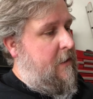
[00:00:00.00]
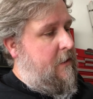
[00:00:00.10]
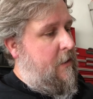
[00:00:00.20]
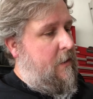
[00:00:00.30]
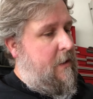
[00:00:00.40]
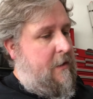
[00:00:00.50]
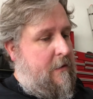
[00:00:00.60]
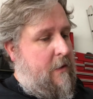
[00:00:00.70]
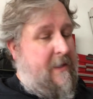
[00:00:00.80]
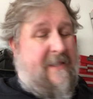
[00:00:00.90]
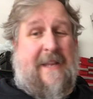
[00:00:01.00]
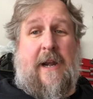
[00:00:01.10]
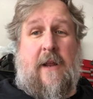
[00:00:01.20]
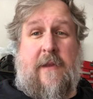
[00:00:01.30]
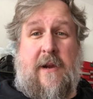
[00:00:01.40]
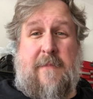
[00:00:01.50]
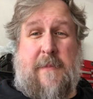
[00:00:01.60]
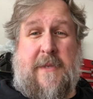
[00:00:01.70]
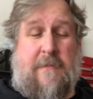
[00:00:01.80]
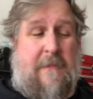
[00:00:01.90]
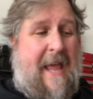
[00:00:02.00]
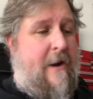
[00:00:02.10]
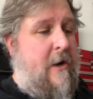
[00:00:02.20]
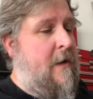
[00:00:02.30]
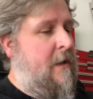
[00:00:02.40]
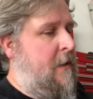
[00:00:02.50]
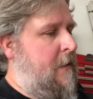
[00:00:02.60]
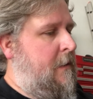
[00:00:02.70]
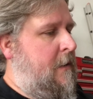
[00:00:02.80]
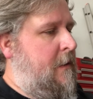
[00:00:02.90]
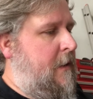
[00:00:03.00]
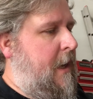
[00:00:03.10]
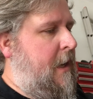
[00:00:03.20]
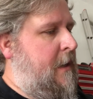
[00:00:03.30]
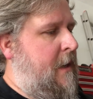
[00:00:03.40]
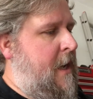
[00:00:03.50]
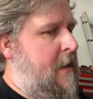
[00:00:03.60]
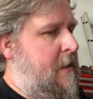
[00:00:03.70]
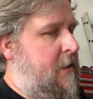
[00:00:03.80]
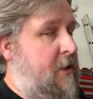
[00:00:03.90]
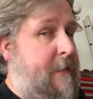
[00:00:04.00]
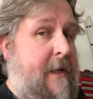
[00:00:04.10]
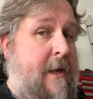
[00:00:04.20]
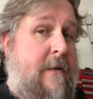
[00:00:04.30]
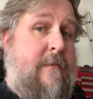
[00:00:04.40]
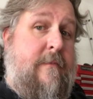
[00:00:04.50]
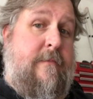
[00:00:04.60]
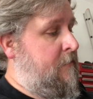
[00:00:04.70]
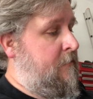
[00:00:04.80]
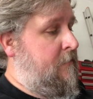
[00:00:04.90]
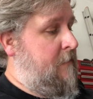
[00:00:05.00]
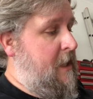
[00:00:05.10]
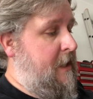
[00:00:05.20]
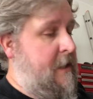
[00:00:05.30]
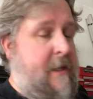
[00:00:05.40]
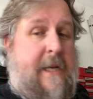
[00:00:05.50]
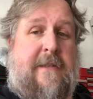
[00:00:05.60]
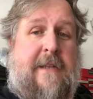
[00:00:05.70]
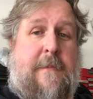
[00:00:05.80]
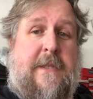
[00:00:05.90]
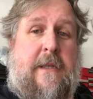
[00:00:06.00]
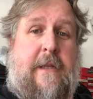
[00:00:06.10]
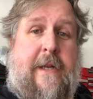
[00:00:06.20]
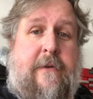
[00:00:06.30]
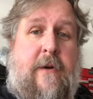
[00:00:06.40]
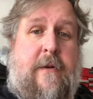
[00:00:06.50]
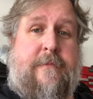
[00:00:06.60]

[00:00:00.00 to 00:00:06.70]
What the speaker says: Throw a coat of stain on there, maybe some lacquer, and then she'll be done. I'll get to the next steps a little later on.